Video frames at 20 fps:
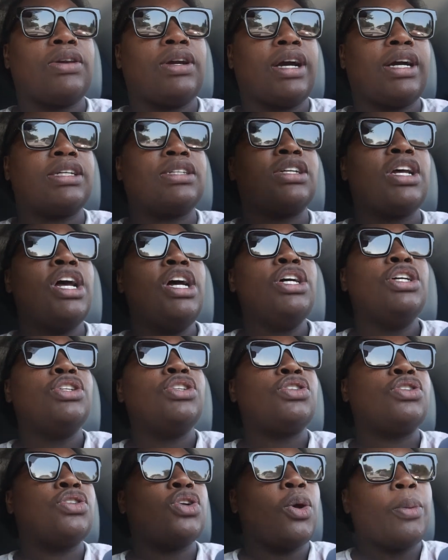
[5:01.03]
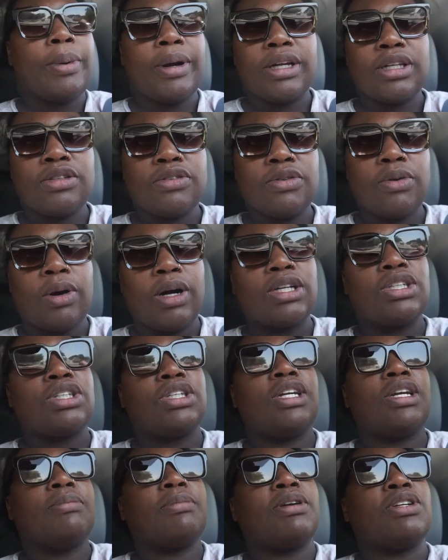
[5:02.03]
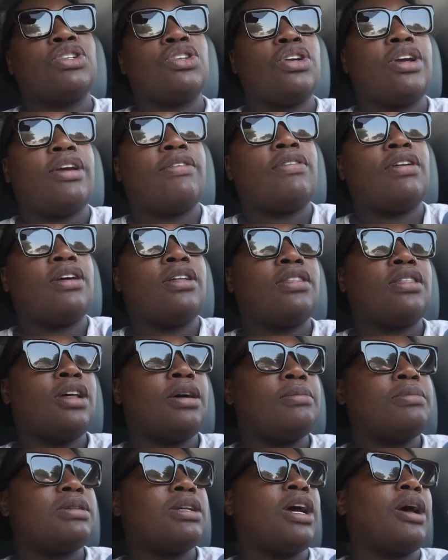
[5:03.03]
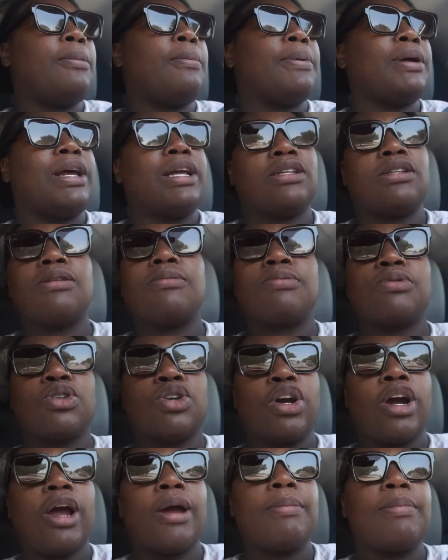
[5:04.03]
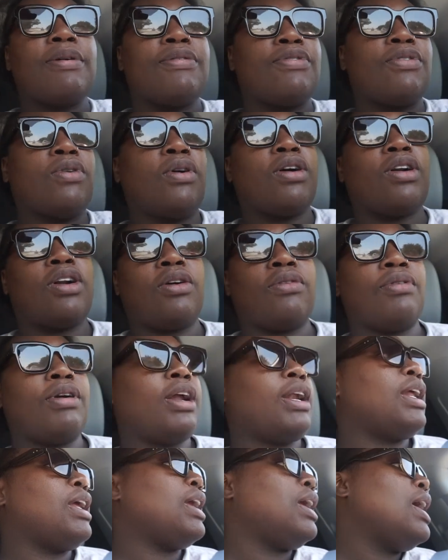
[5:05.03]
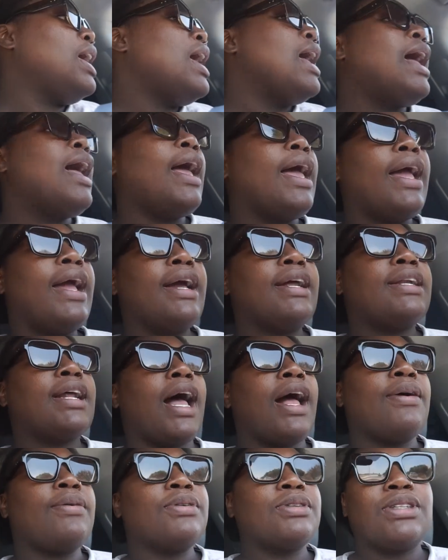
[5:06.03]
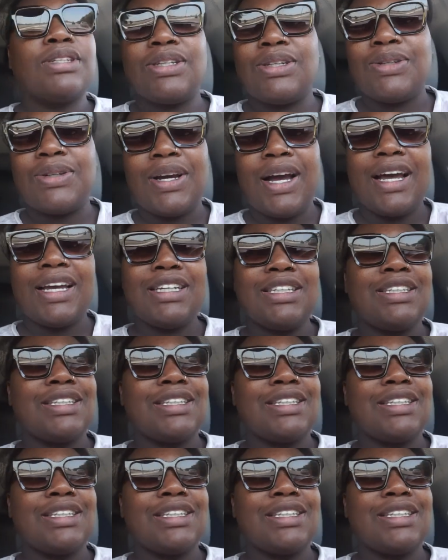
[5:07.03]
you guys so much for watching. Make sure you give it a thumbs up and subscribe if you aren't already. And I will see you guys.